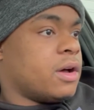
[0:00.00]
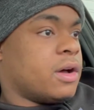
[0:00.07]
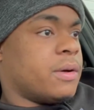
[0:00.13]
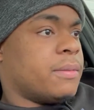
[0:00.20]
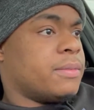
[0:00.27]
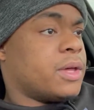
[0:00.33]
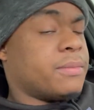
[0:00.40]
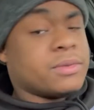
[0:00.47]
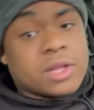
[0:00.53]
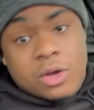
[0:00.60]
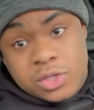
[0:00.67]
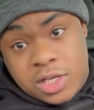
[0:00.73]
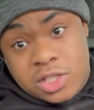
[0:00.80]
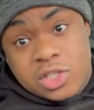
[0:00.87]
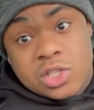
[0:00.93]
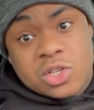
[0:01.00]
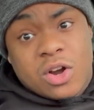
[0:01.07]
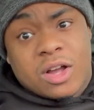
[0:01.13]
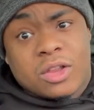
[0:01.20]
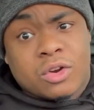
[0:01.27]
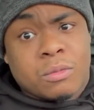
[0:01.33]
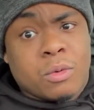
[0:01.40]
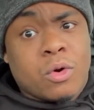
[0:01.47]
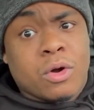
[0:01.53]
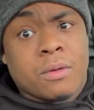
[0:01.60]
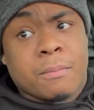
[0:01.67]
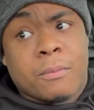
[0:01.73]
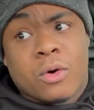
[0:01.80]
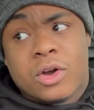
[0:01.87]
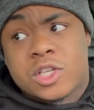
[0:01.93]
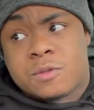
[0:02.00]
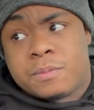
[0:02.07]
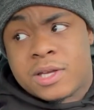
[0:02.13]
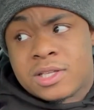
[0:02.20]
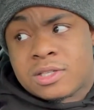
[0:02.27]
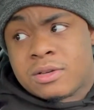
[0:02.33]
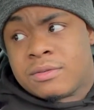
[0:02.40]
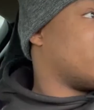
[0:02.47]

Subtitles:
Those engines are a little more expensive.